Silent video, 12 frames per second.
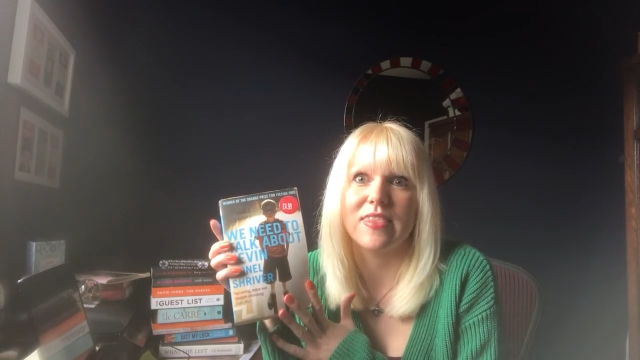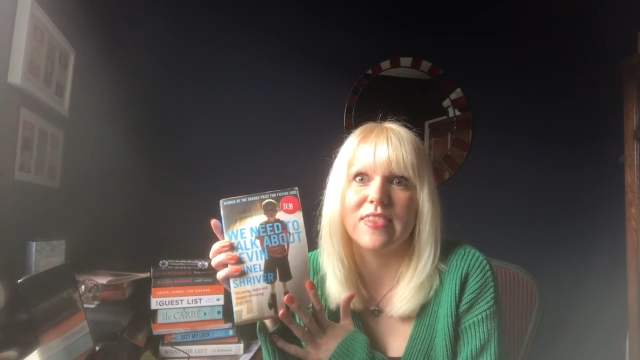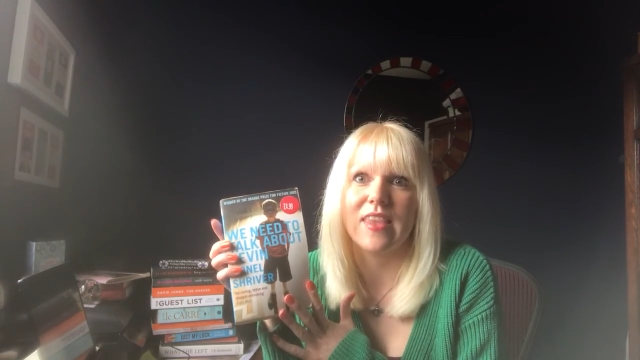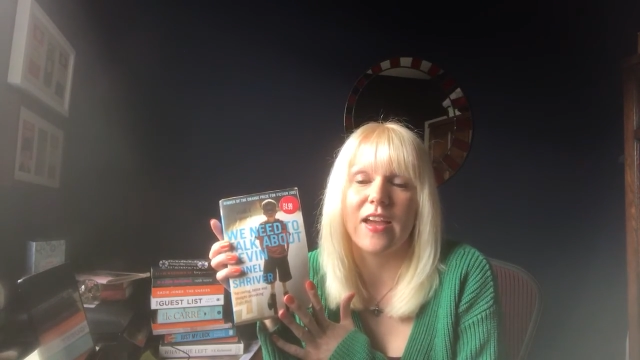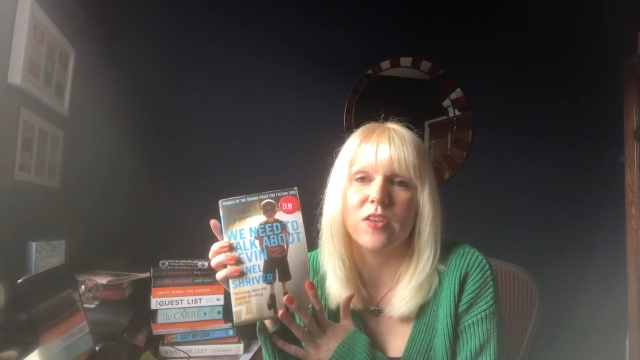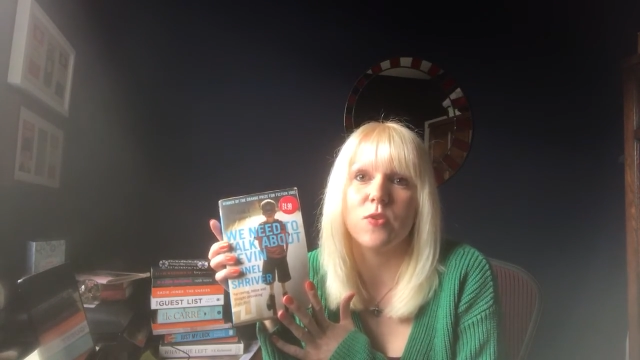
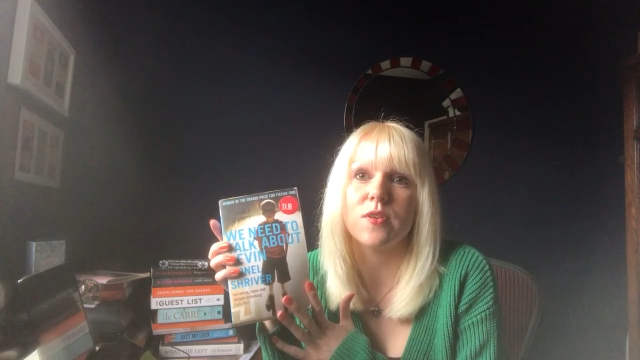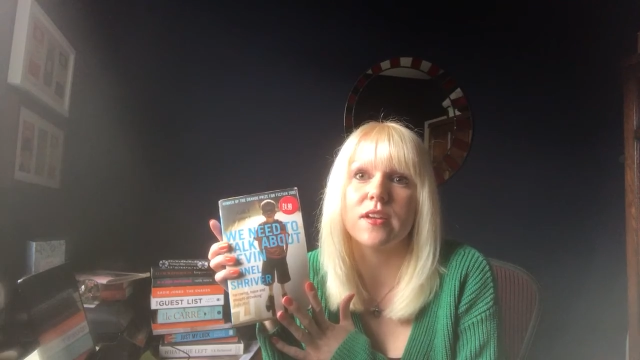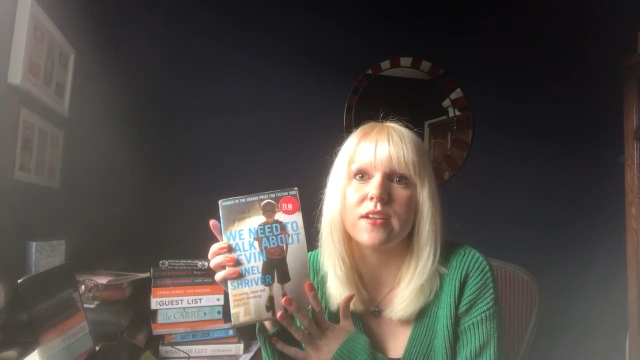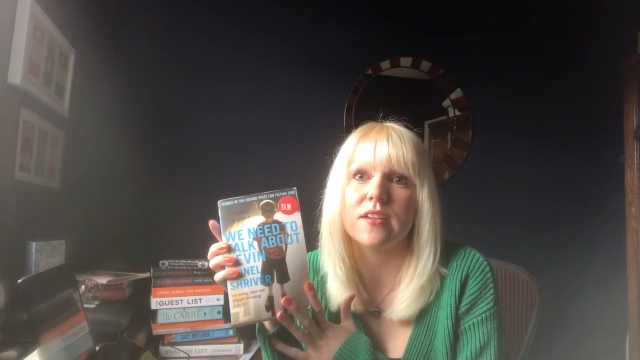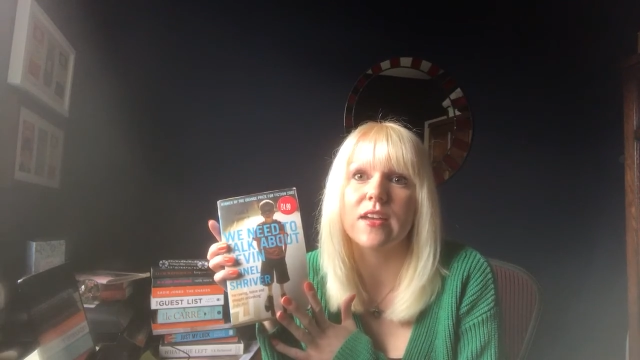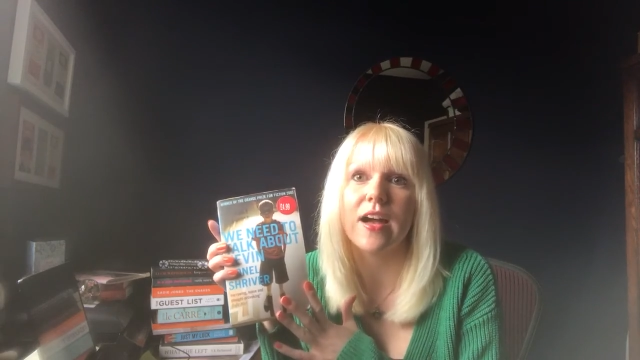that you
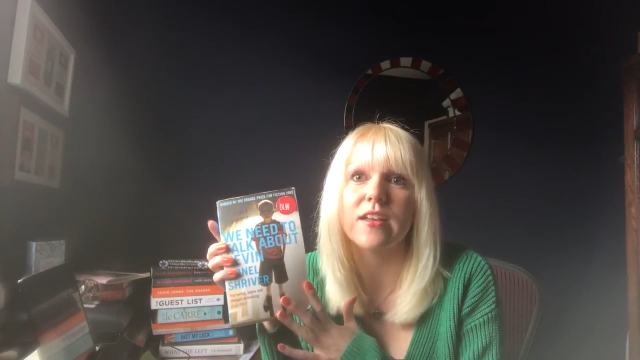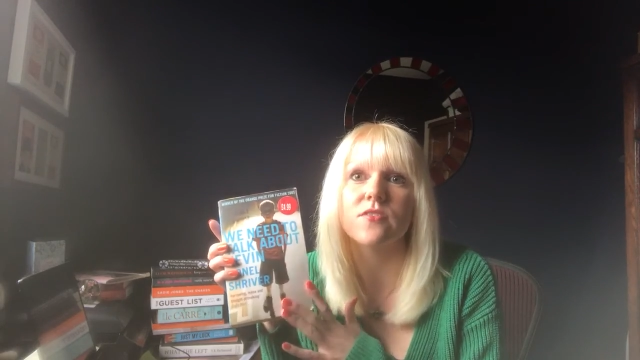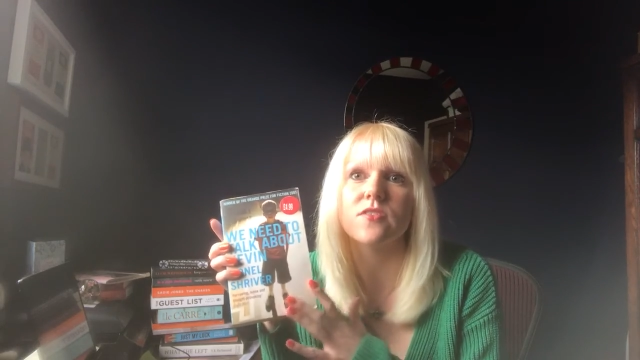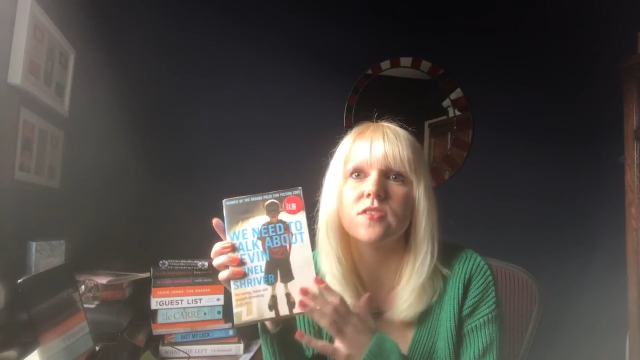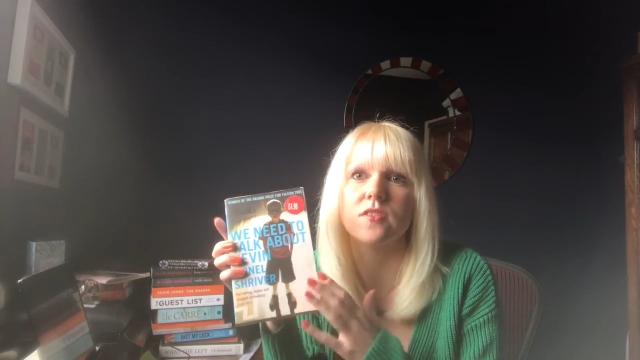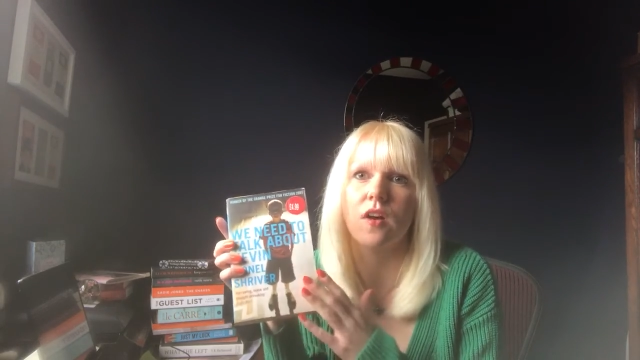can kind of
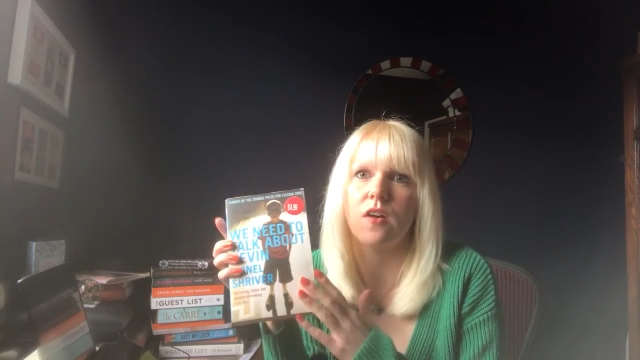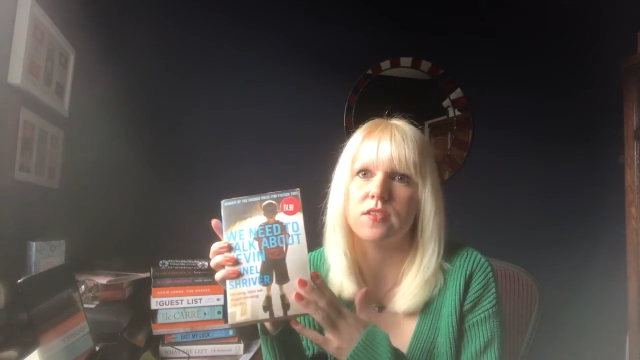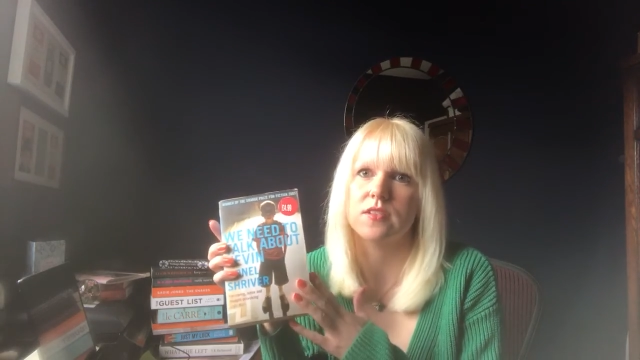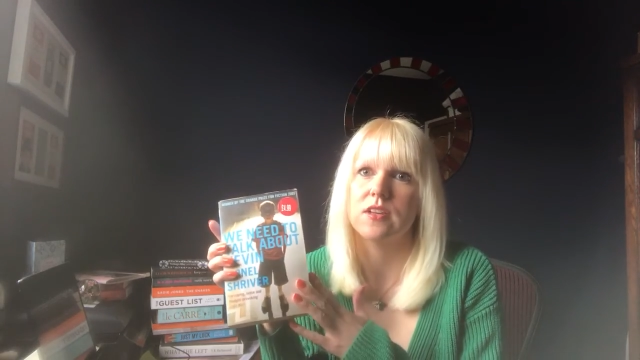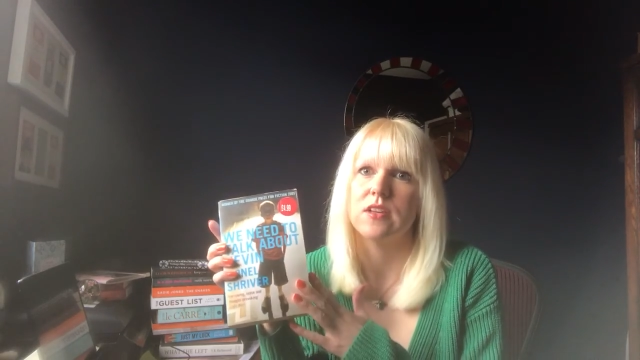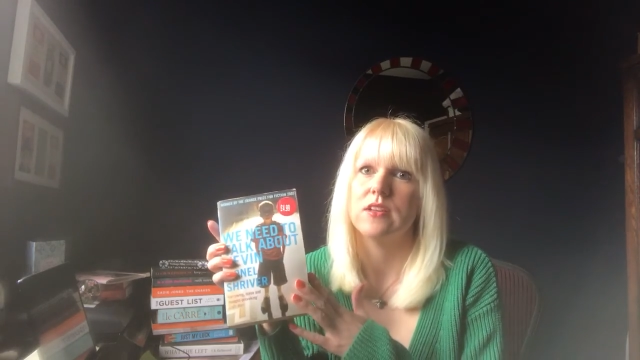
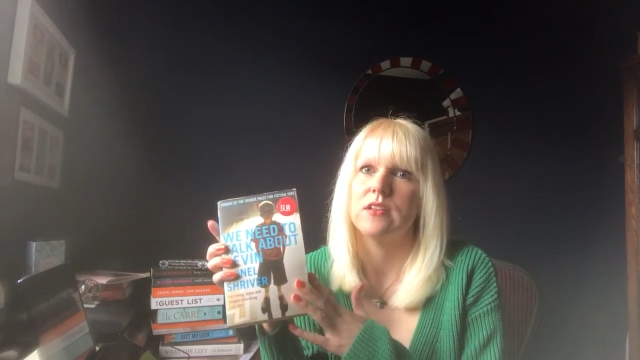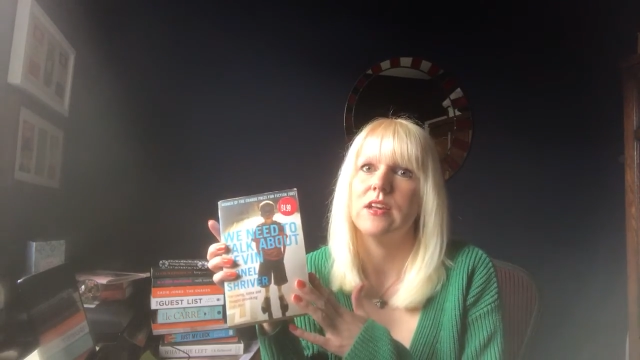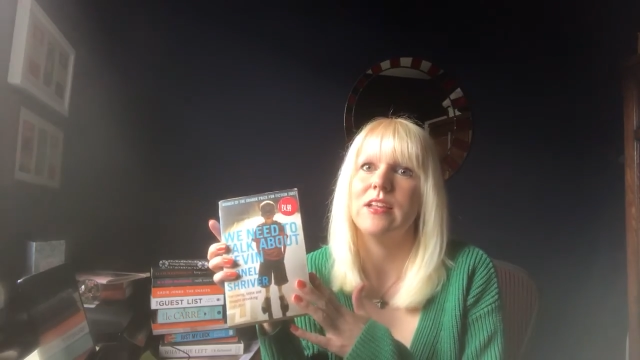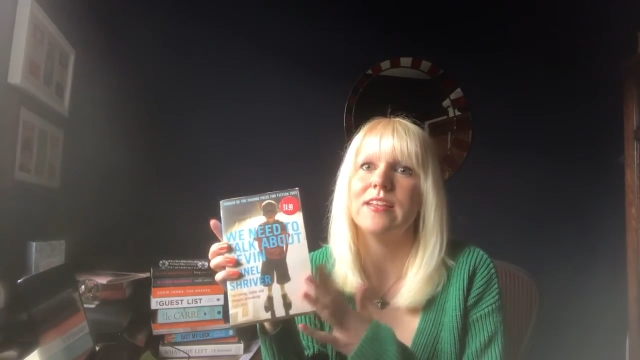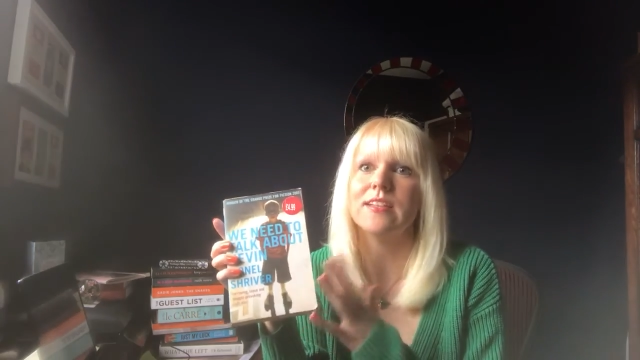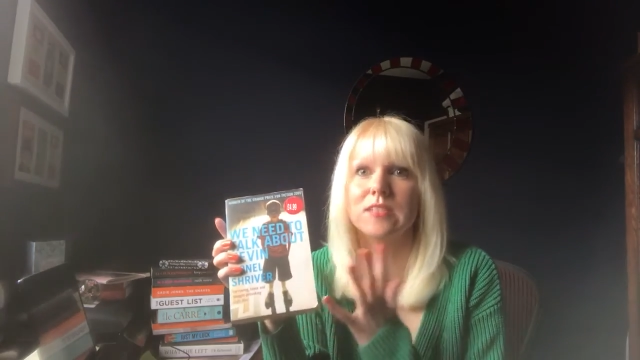start
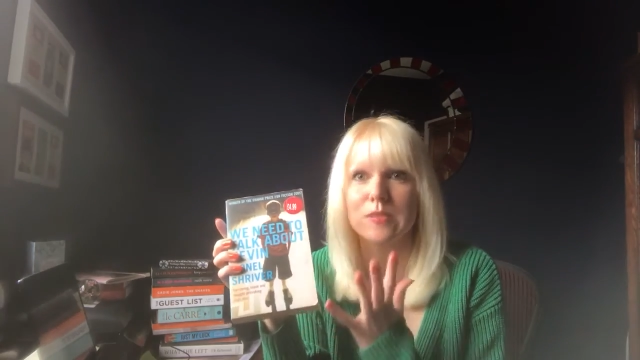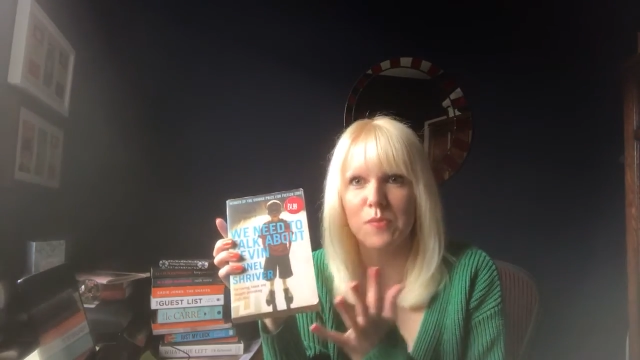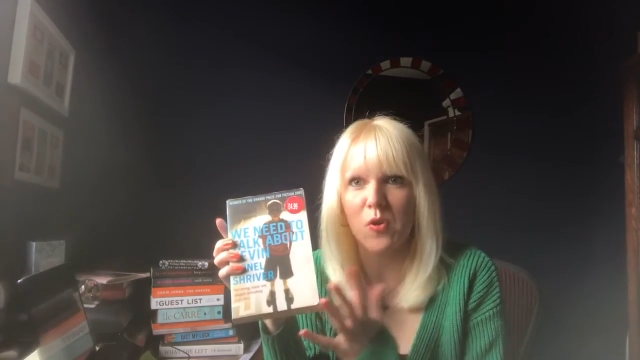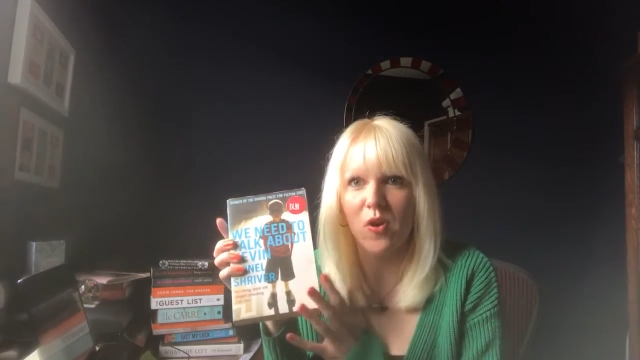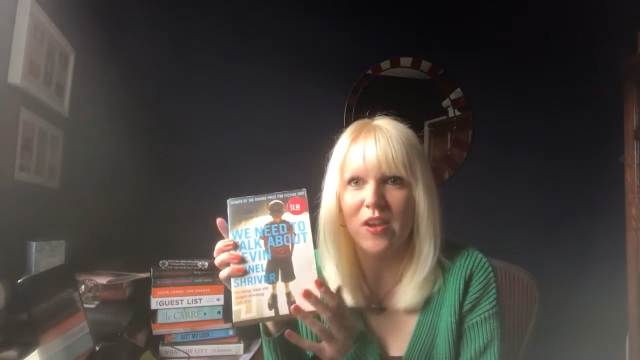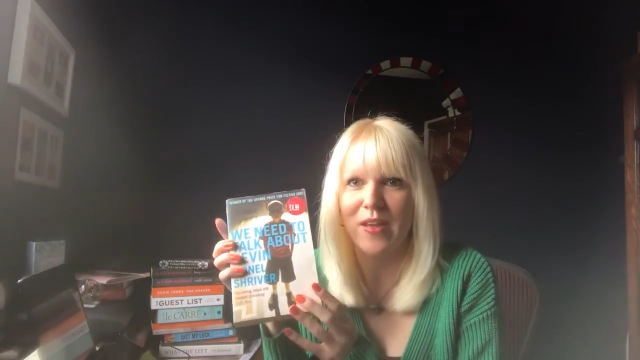a little
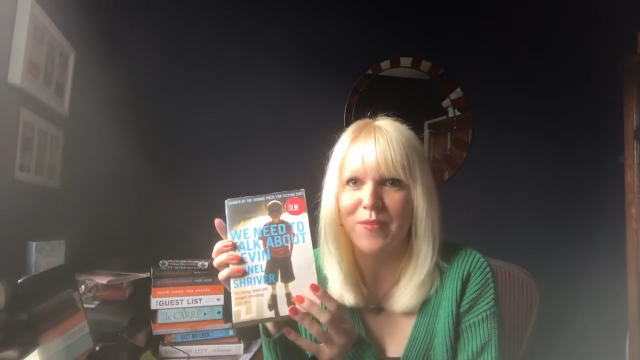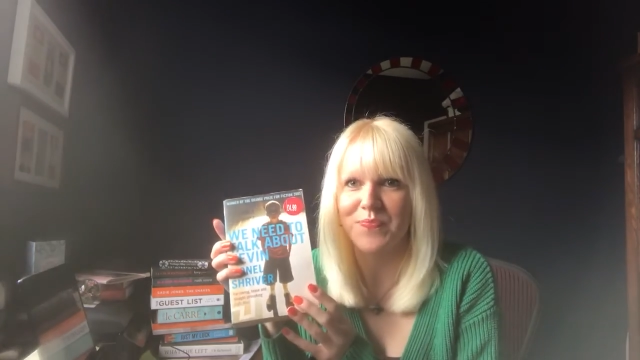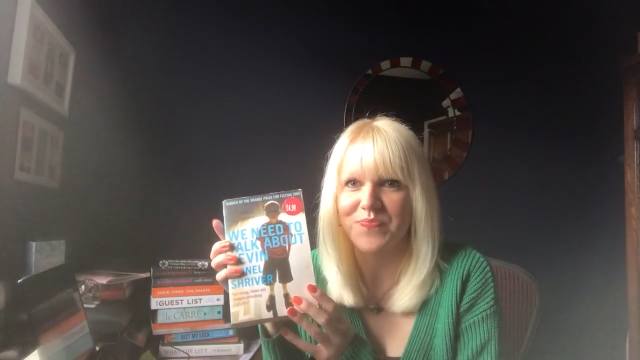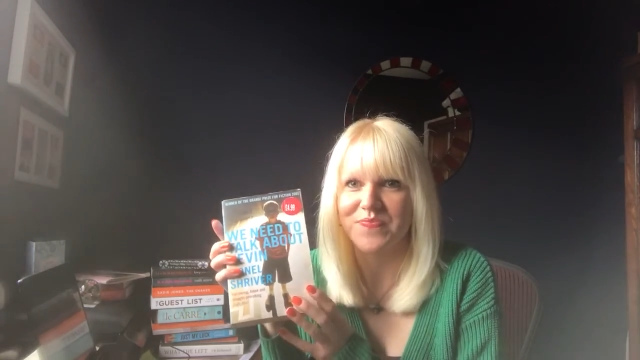smaller